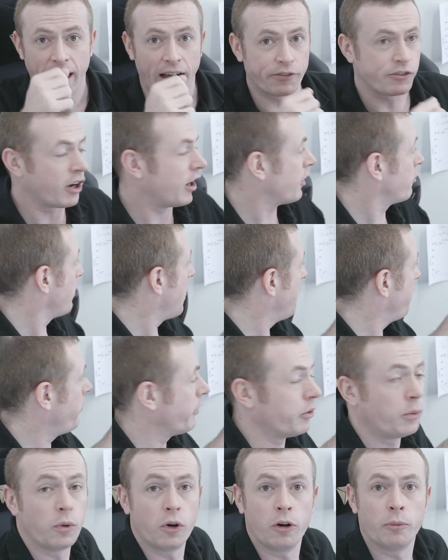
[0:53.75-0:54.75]
I've got a graph
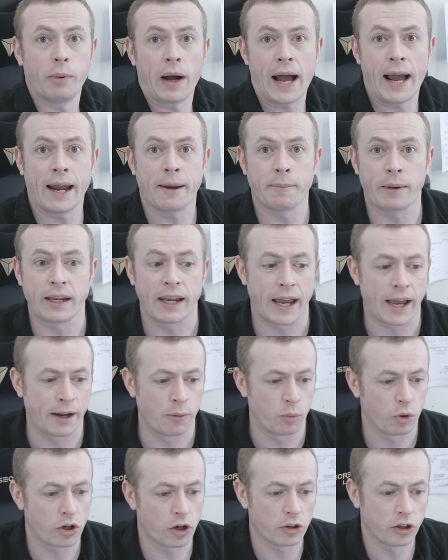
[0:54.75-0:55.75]
on the wall behind me,
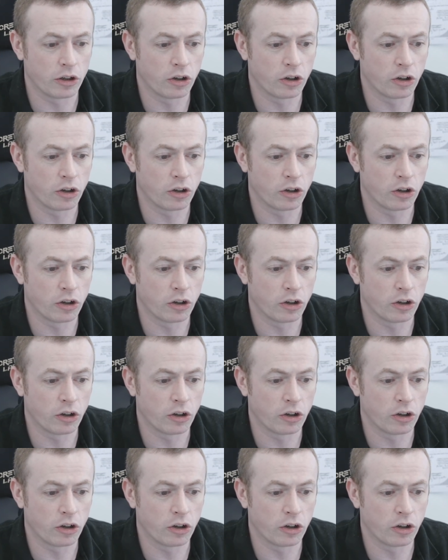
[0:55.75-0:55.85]
and we're going